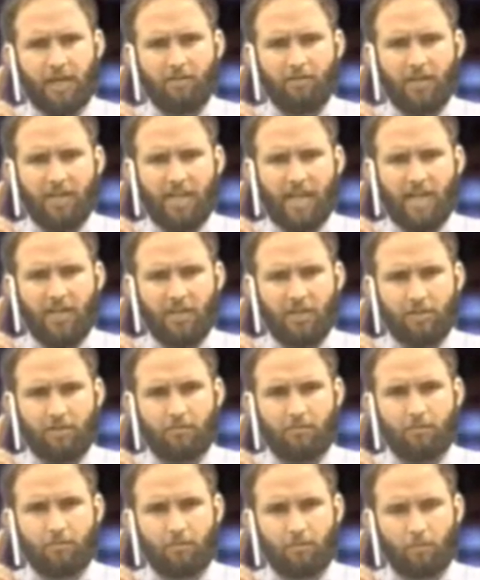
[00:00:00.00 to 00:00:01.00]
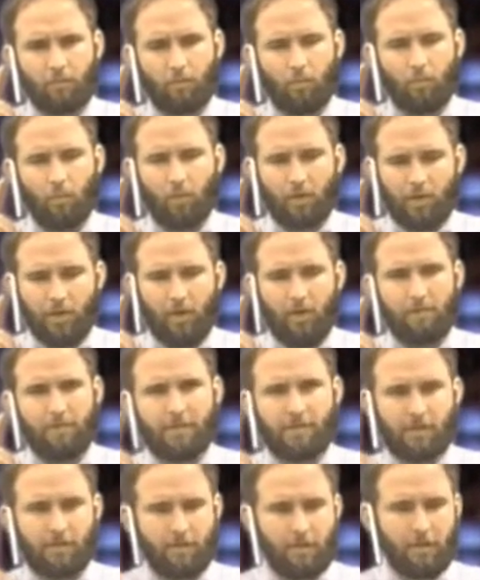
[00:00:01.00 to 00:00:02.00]
and radiation. We go to
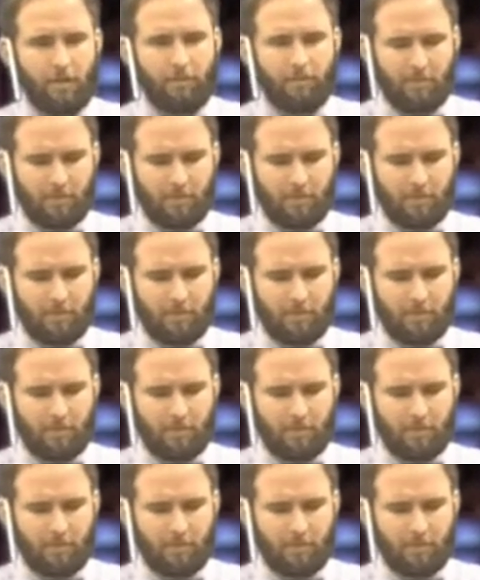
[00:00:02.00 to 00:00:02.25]
Mr.